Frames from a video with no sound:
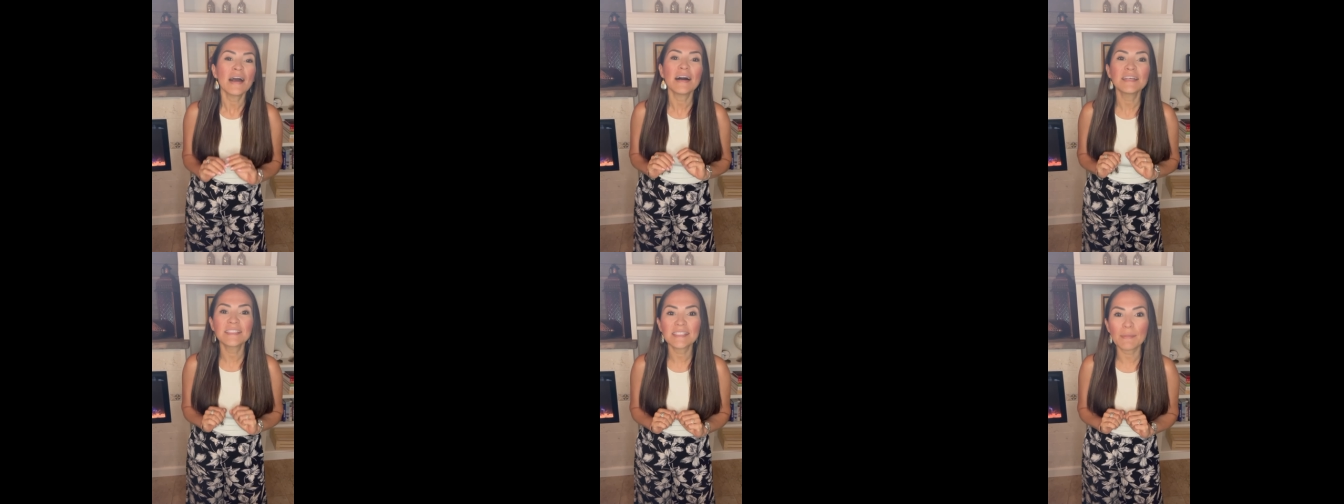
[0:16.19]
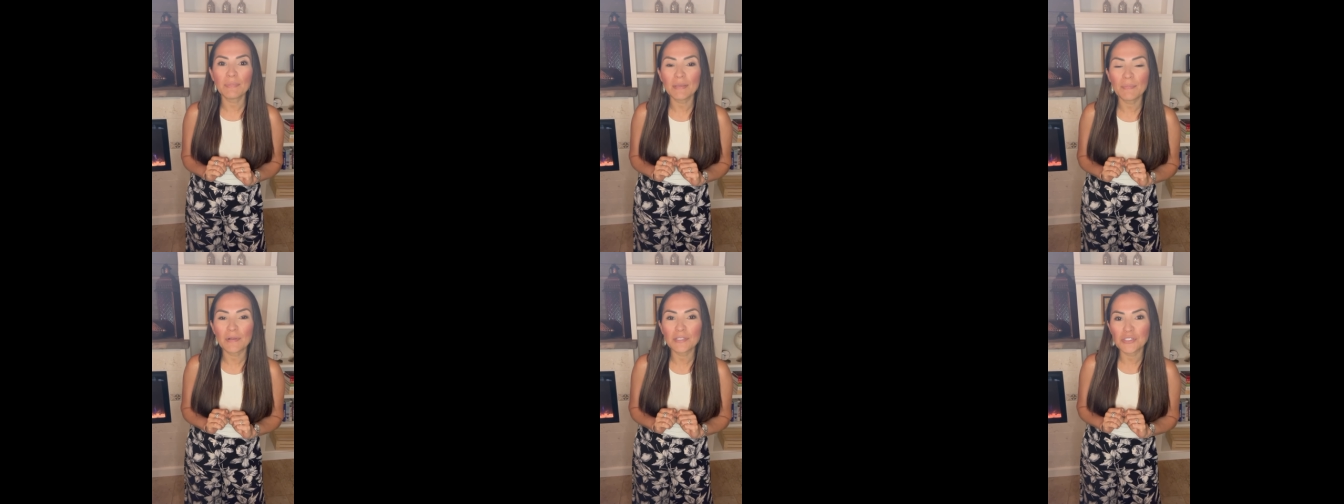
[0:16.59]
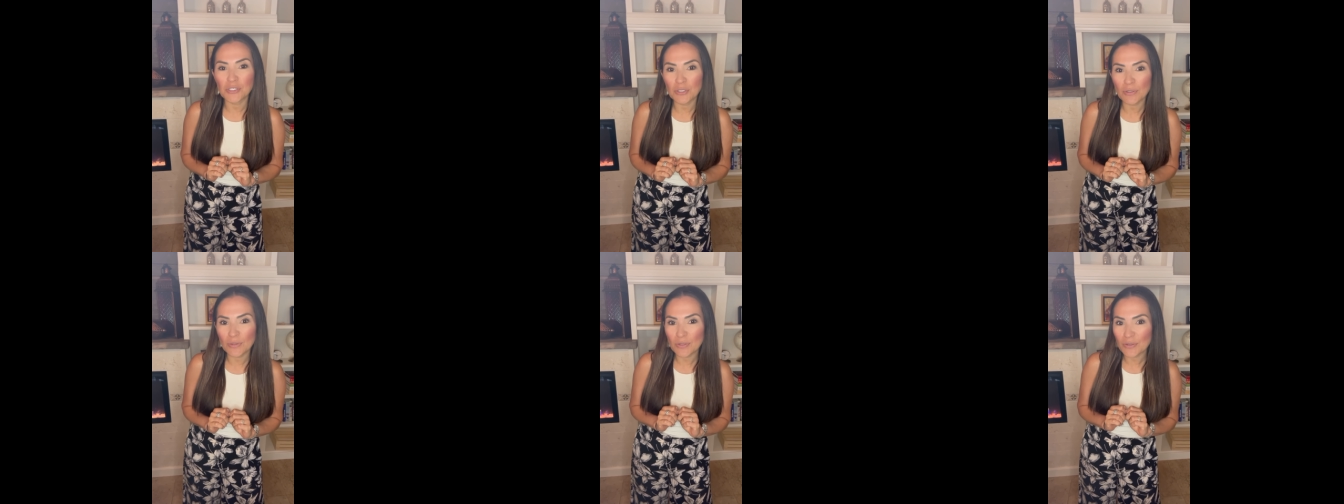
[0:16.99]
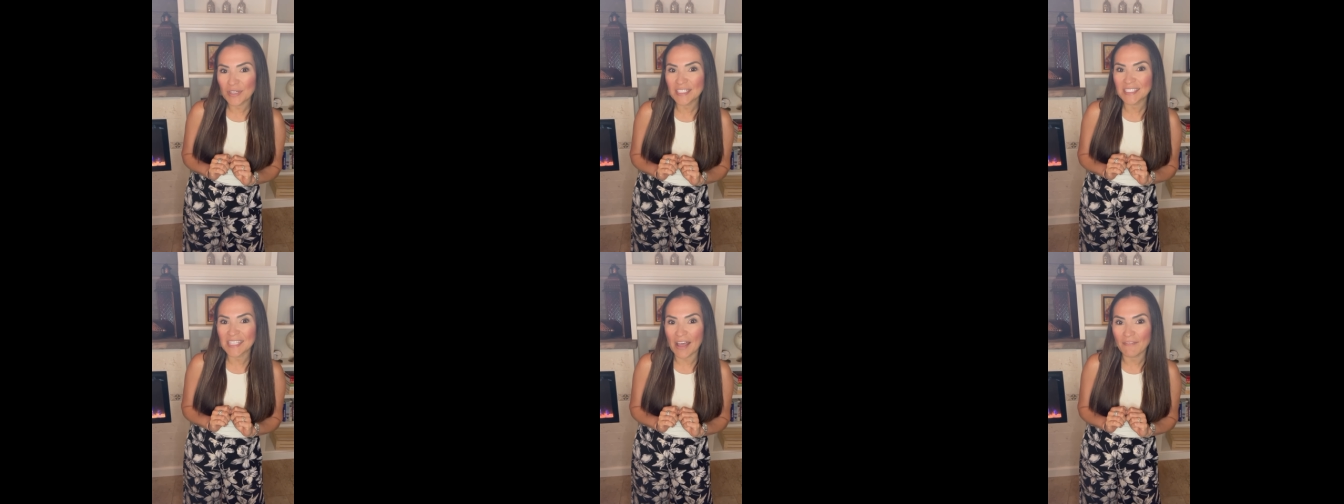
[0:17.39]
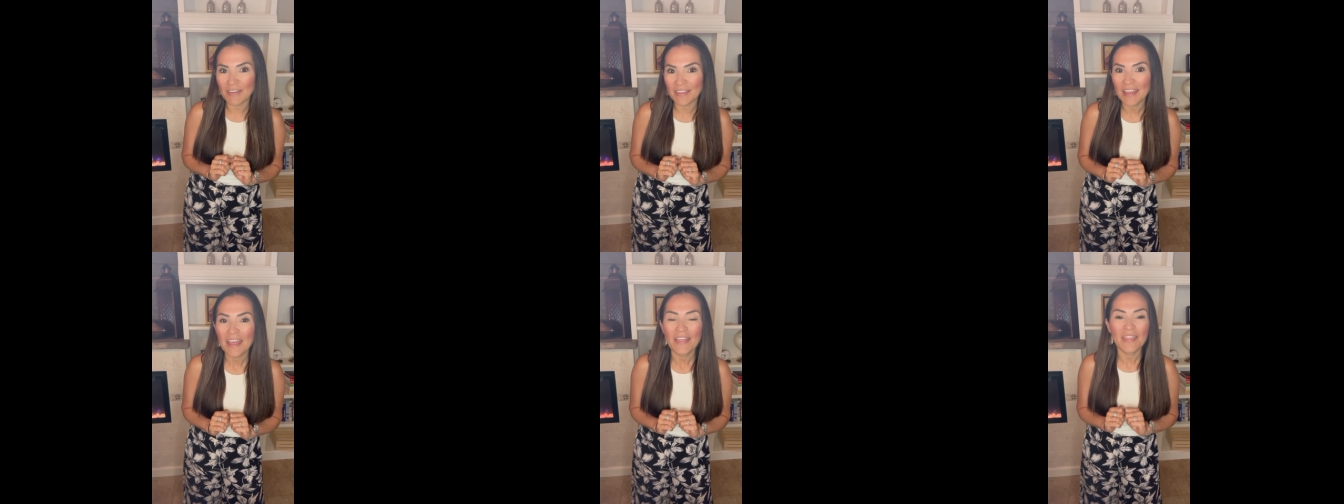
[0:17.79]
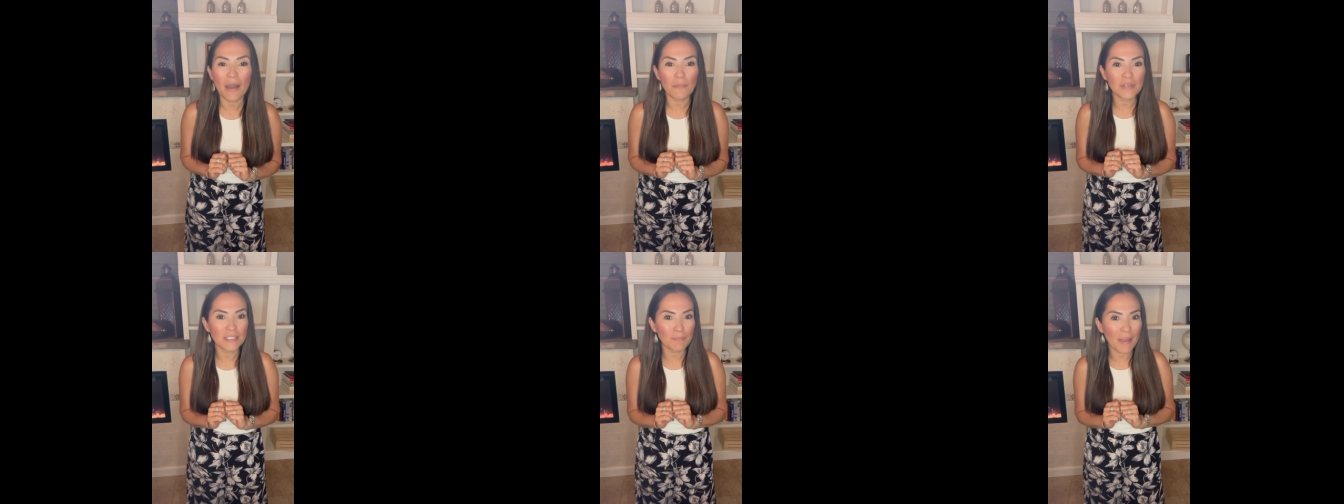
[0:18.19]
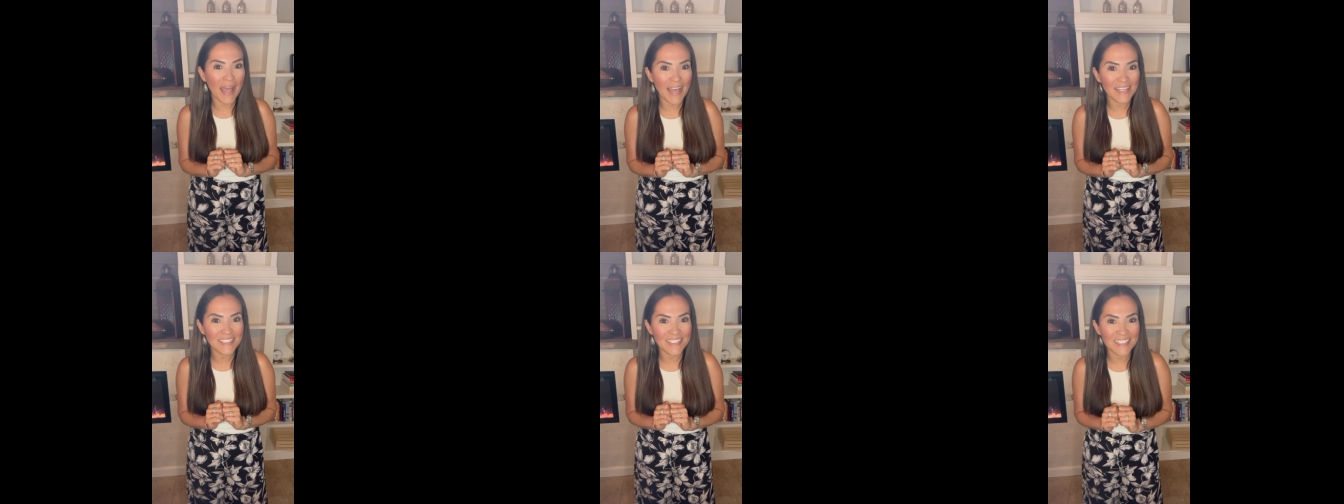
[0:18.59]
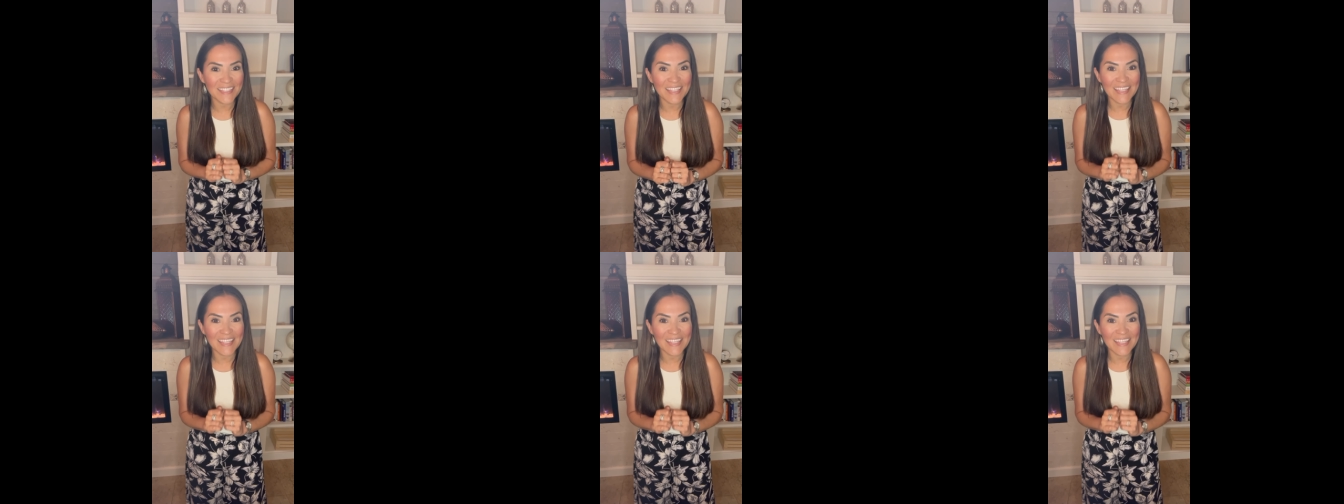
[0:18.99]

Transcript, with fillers: Assembly Bill 237 that was passed